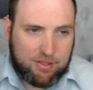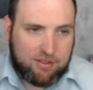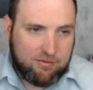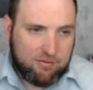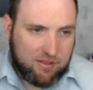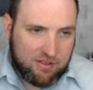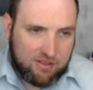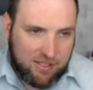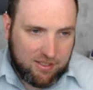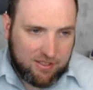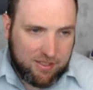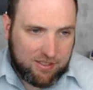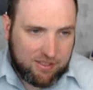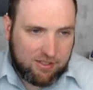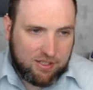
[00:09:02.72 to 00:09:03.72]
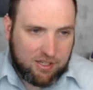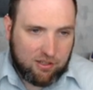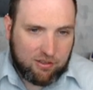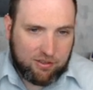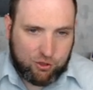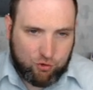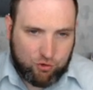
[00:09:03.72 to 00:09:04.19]
but it's not
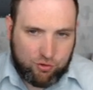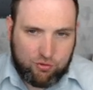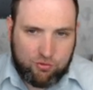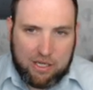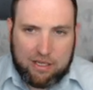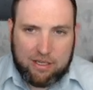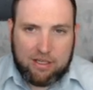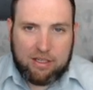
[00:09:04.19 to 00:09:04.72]
necessarily true.